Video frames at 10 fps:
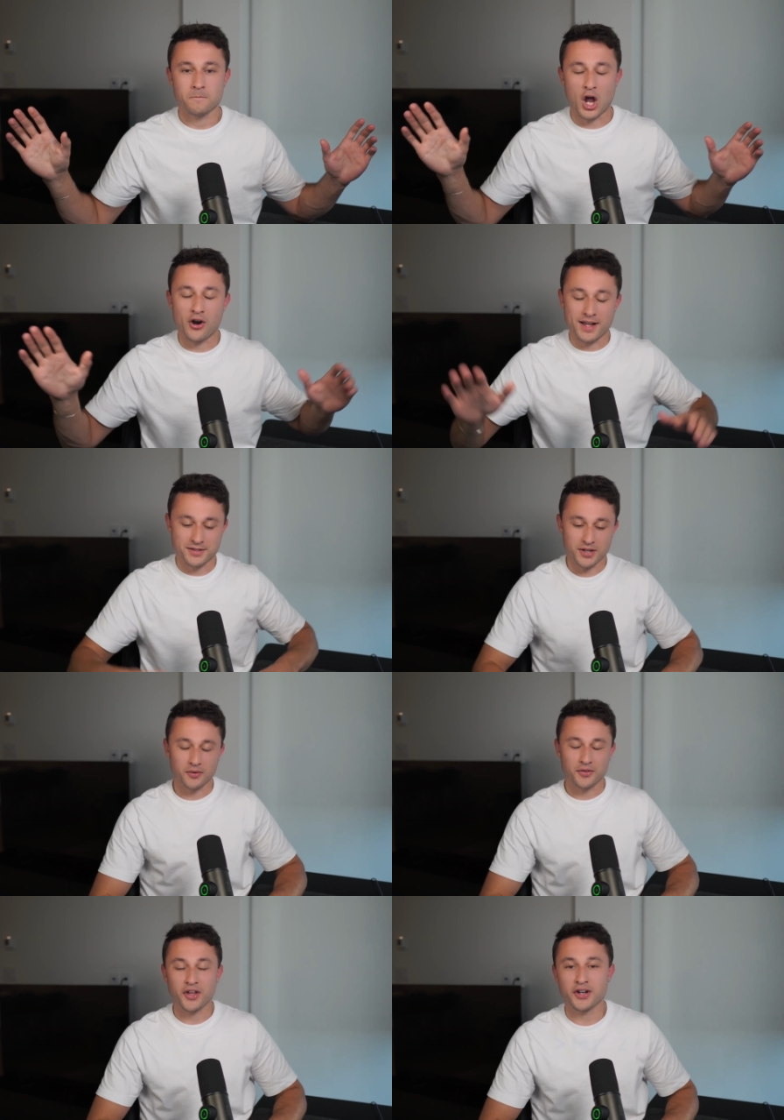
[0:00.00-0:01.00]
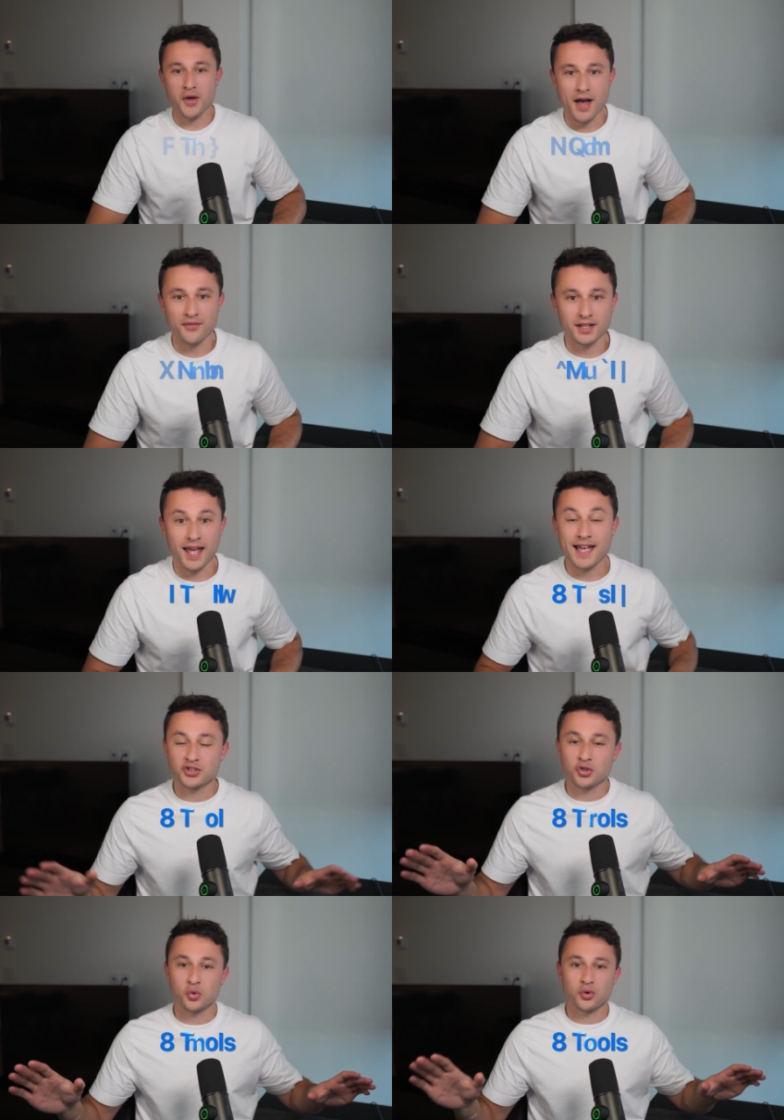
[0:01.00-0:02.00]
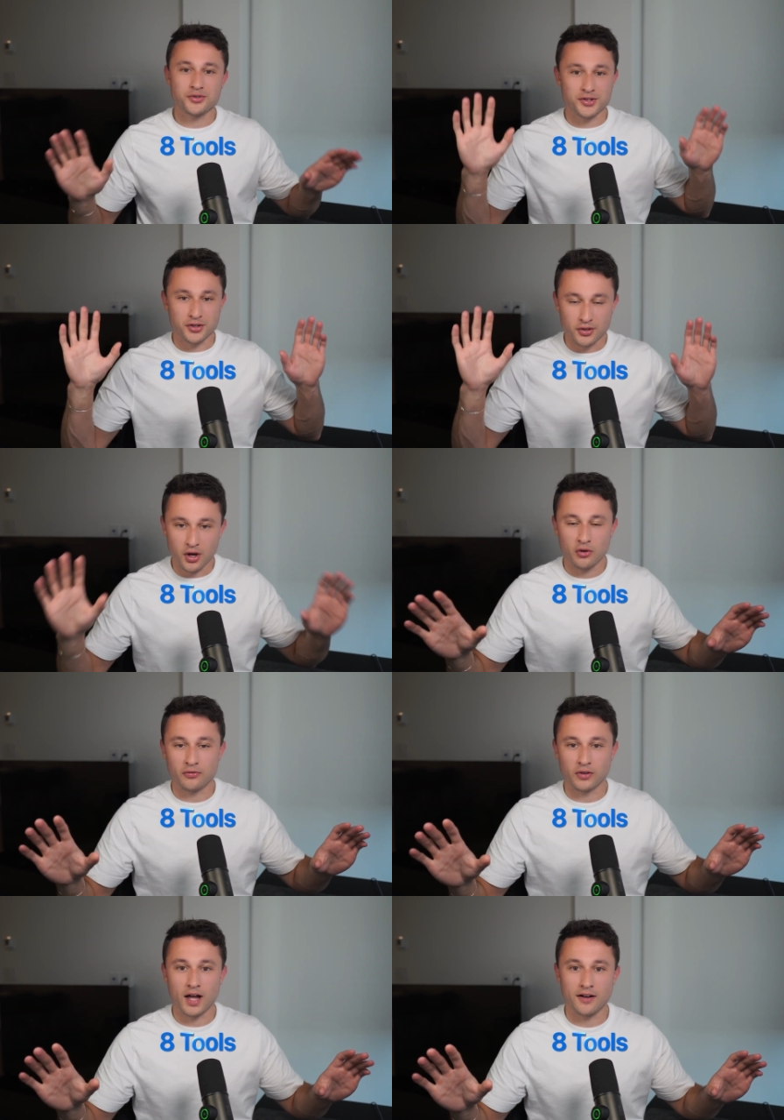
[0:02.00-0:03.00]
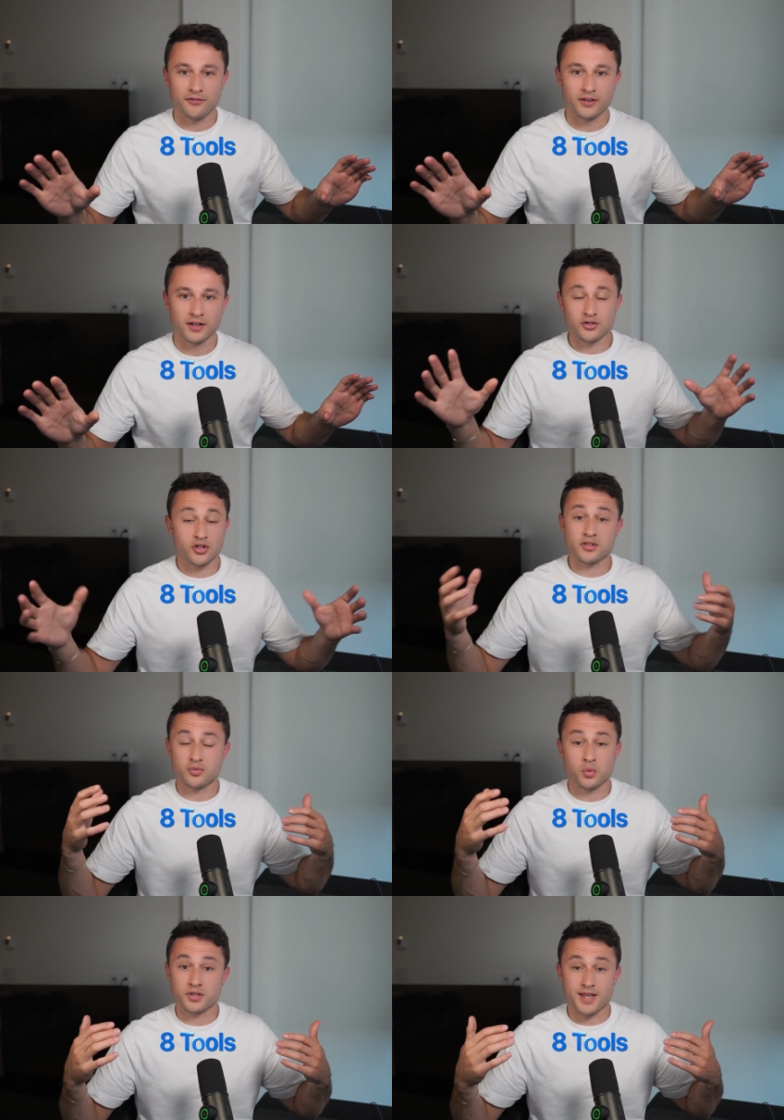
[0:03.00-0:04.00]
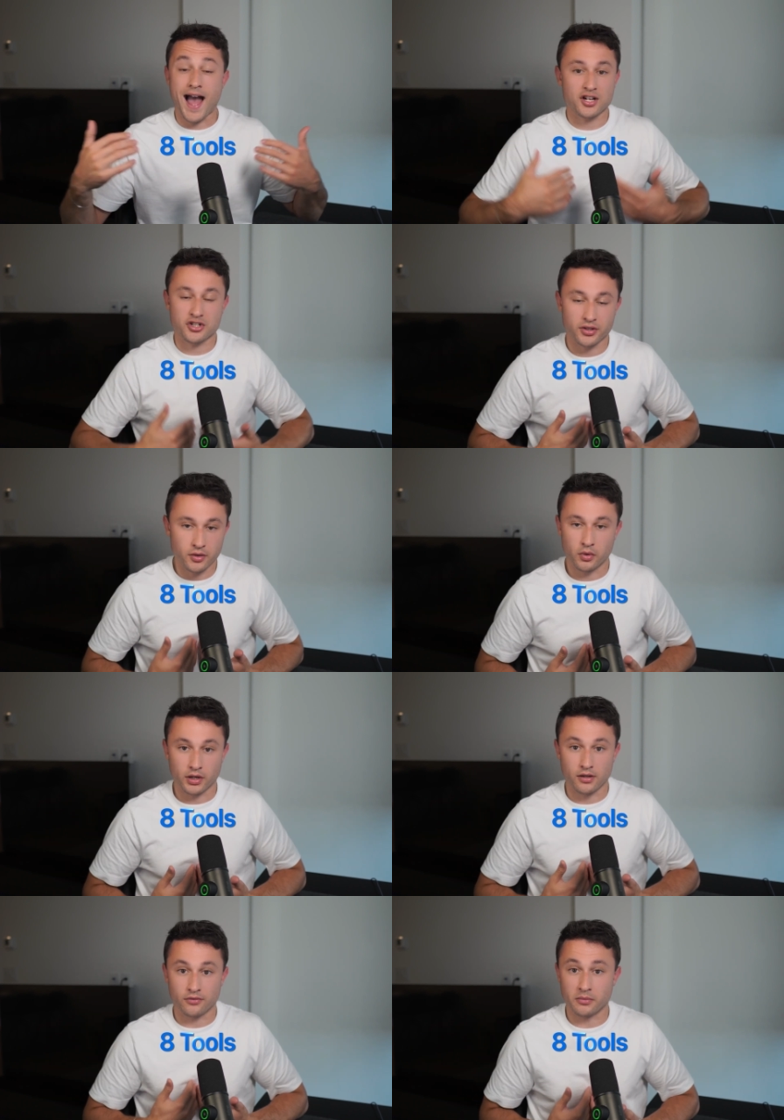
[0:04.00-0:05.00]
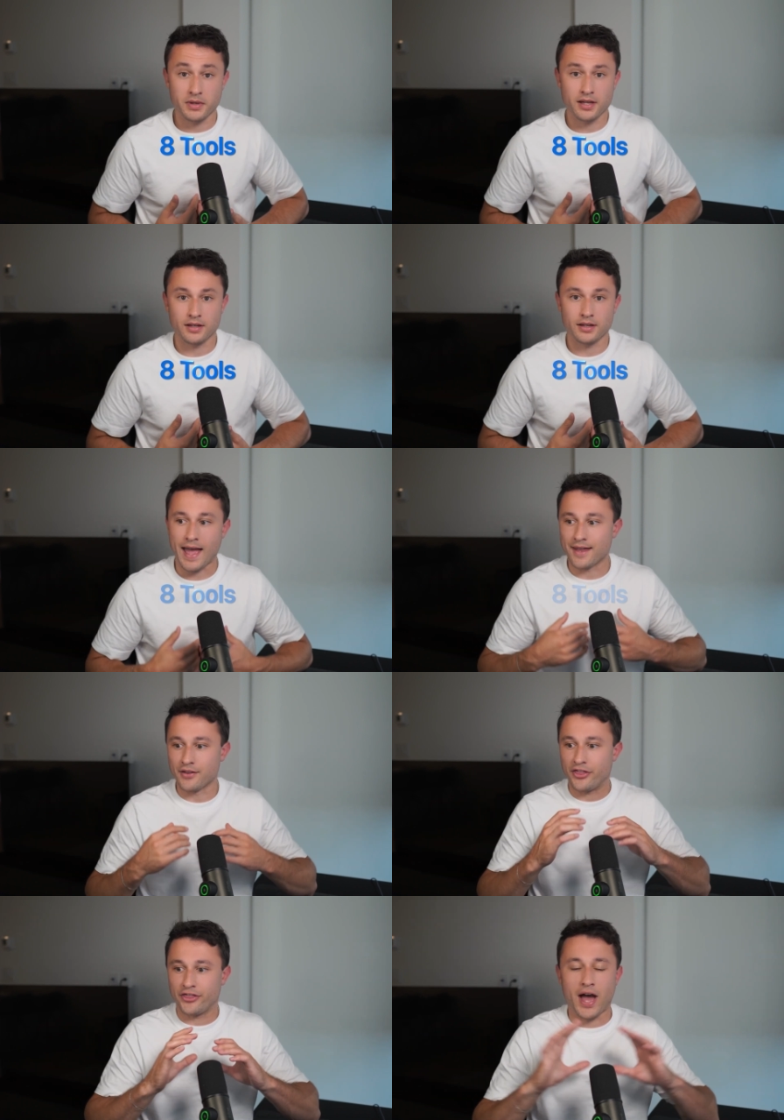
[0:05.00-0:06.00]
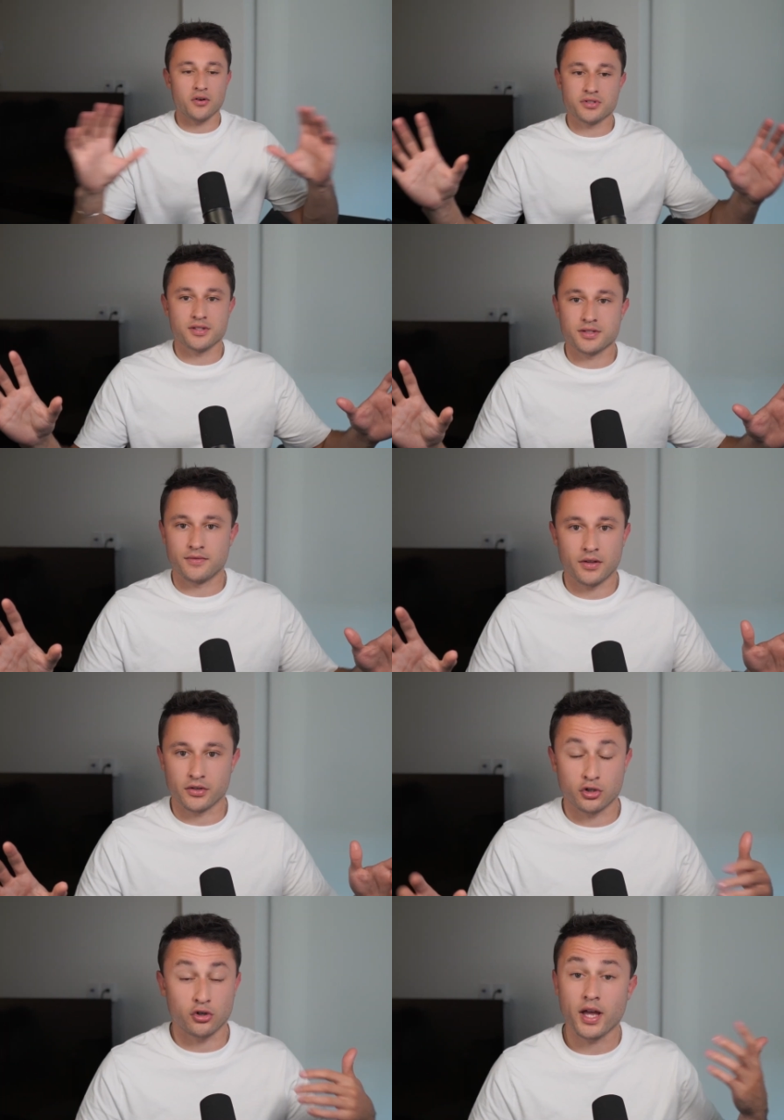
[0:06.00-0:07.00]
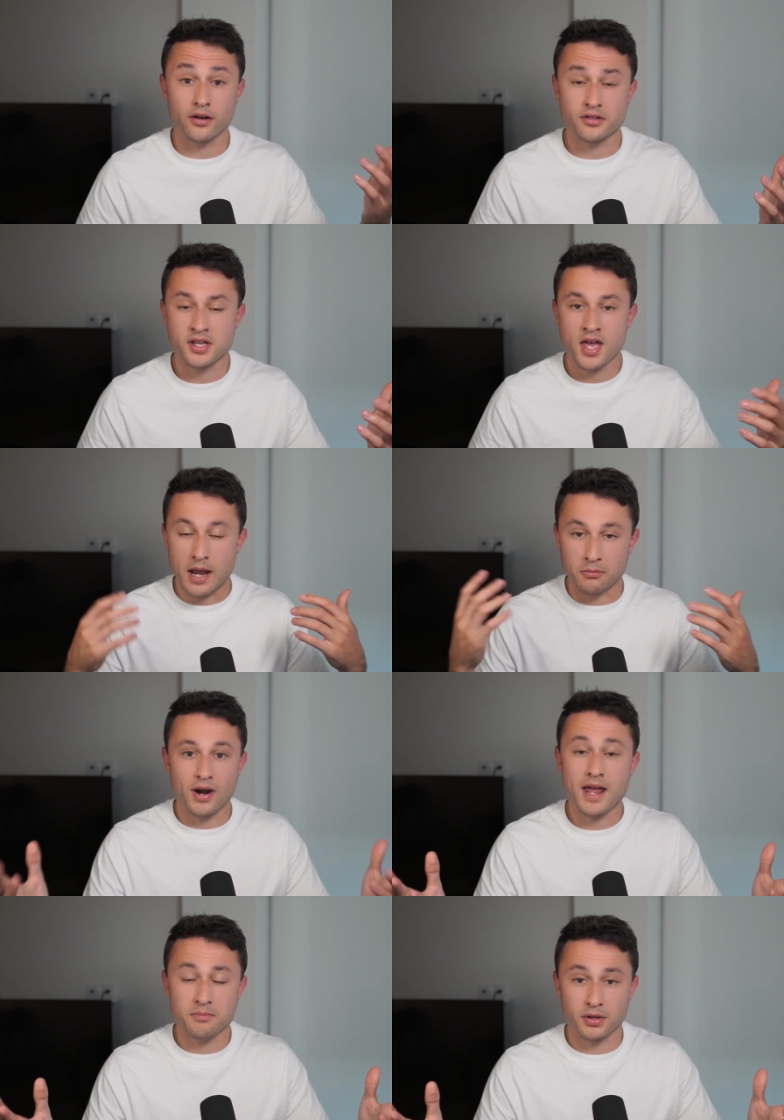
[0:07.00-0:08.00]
All right, so there you have it. Eight tools, no fluff, just what's actually working for me and thousands of other creators and brand